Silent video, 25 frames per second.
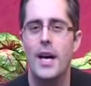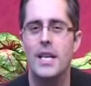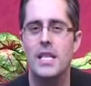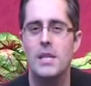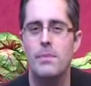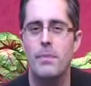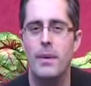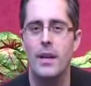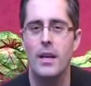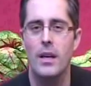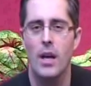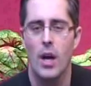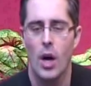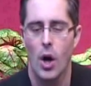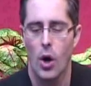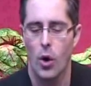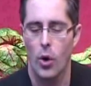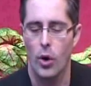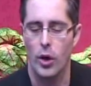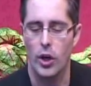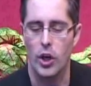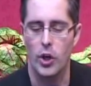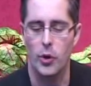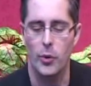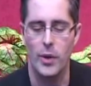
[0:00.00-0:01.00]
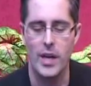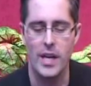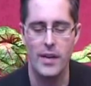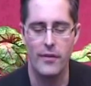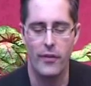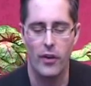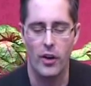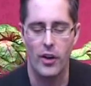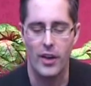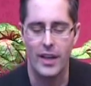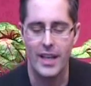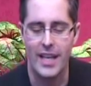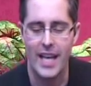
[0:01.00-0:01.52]
husband or
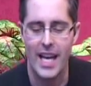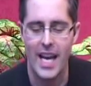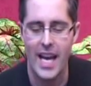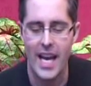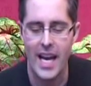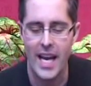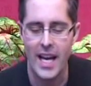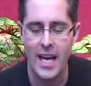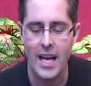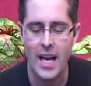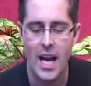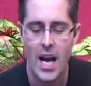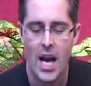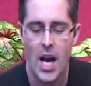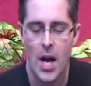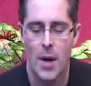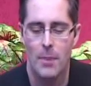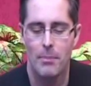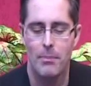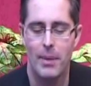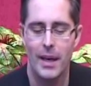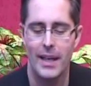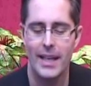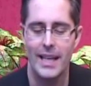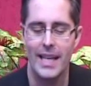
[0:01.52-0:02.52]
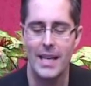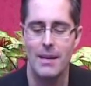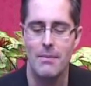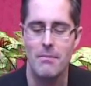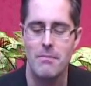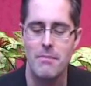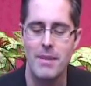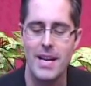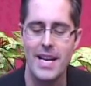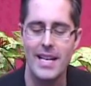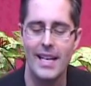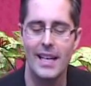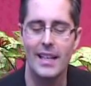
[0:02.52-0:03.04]
grieve her king, but
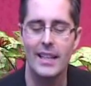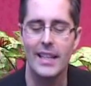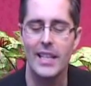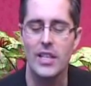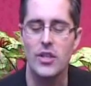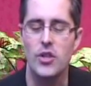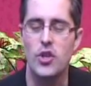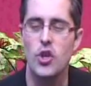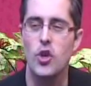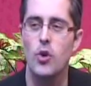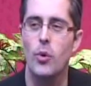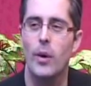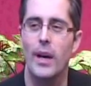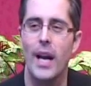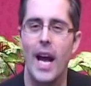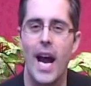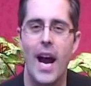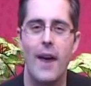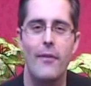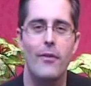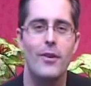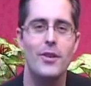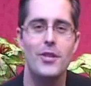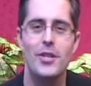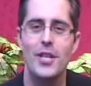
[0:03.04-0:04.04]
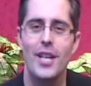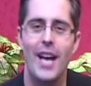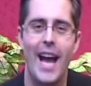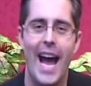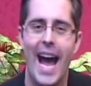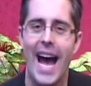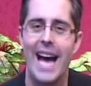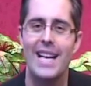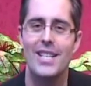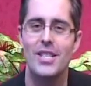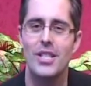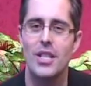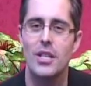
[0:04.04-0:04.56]
immediately do whatever she
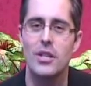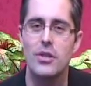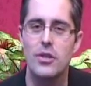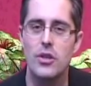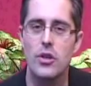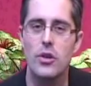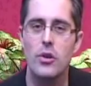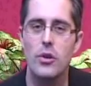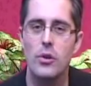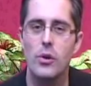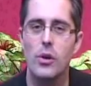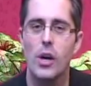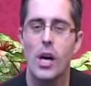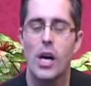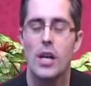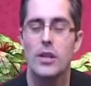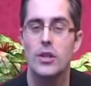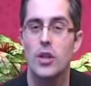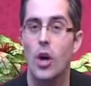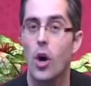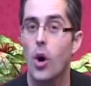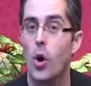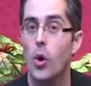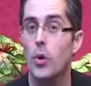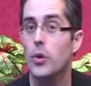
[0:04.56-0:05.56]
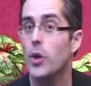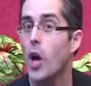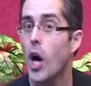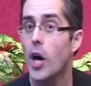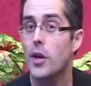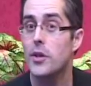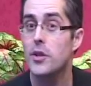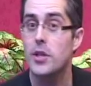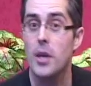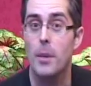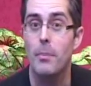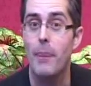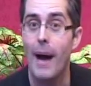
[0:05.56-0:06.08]
had to do to hold
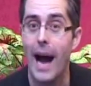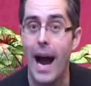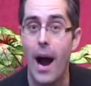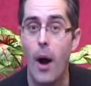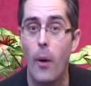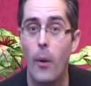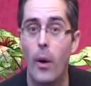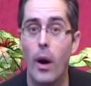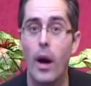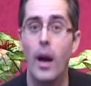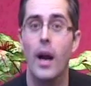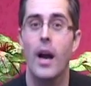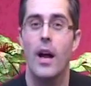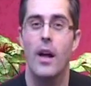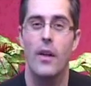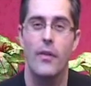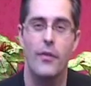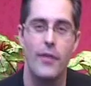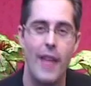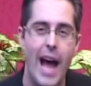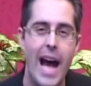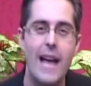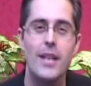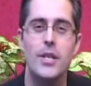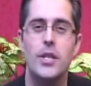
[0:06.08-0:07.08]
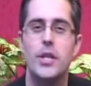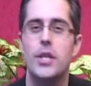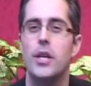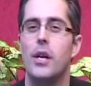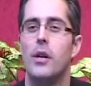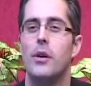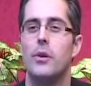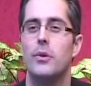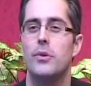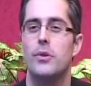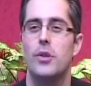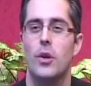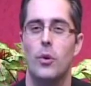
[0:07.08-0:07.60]
on to power, that
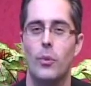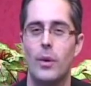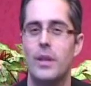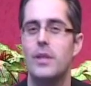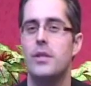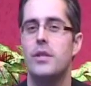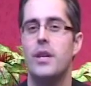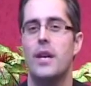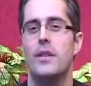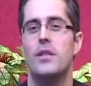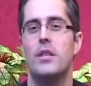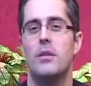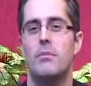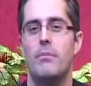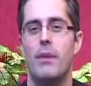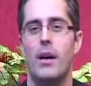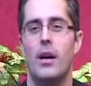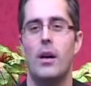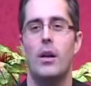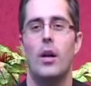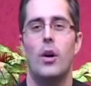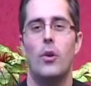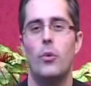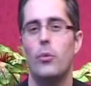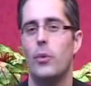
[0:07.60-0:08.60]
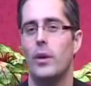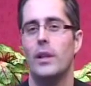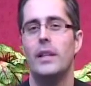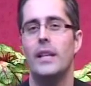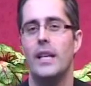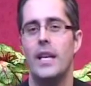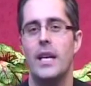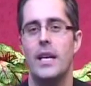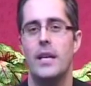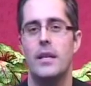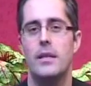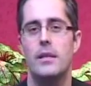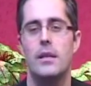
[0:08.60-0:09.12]
shows what Jezebel
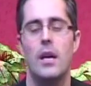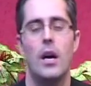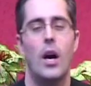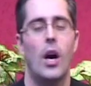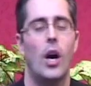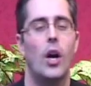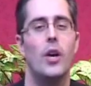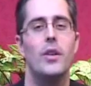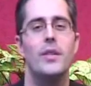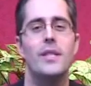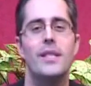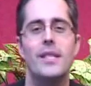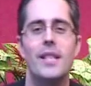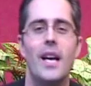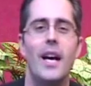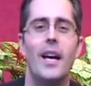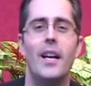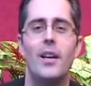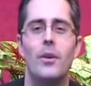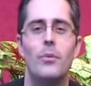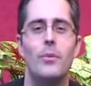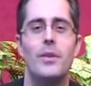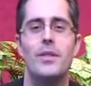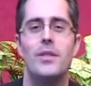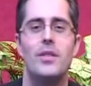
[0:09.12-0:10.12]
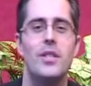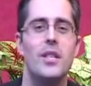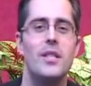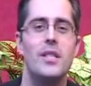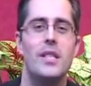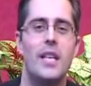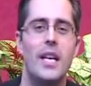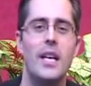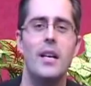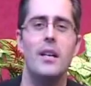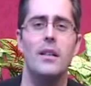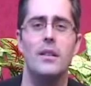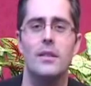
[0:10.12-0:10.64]
really is. Her son was
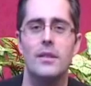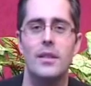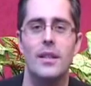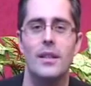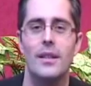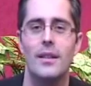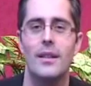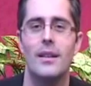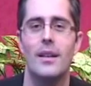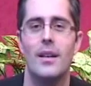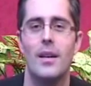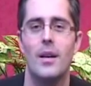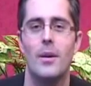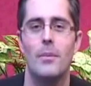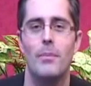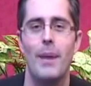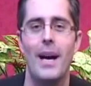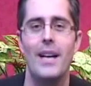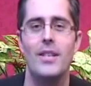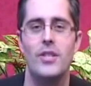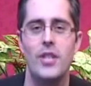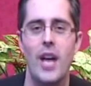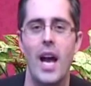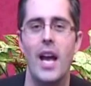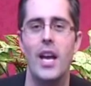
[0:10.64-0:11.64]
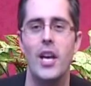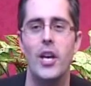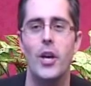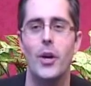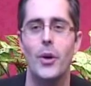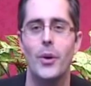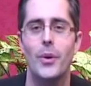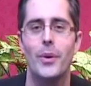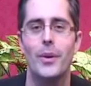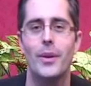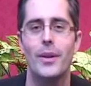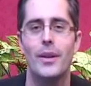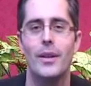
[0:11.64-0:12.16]
just killed by
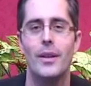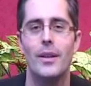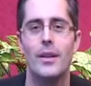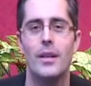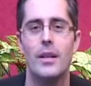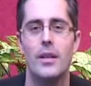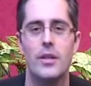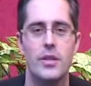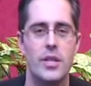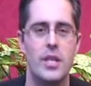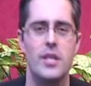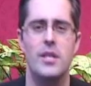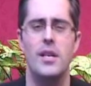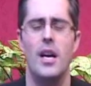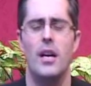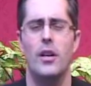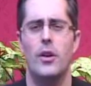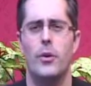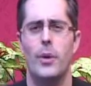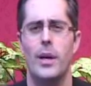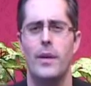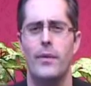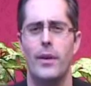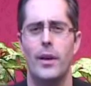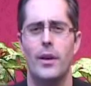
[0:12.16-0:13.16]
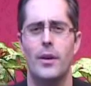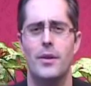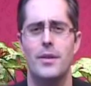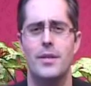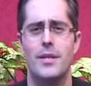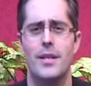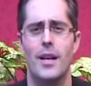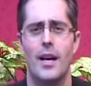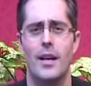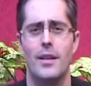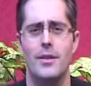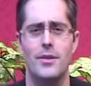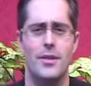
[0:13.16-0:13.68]
Jehu. She's not grieving her
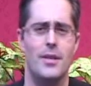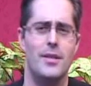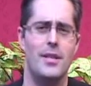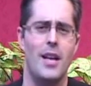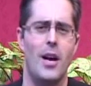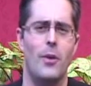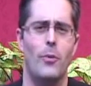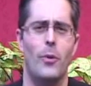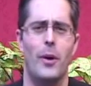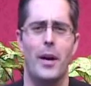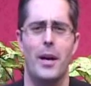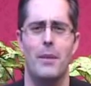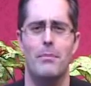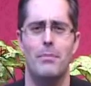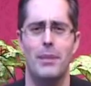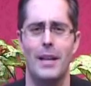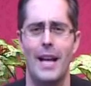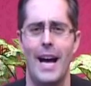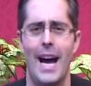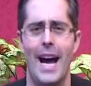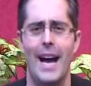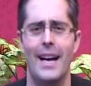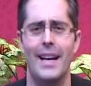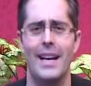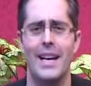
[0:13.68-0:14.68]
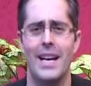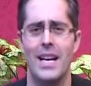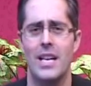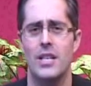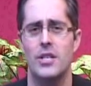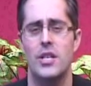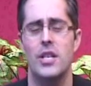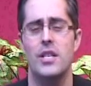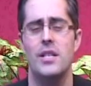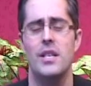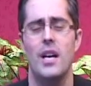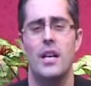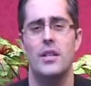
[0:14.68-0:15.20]
son. She's not wearing black.
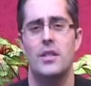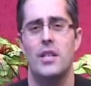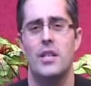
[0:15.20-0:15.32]
She's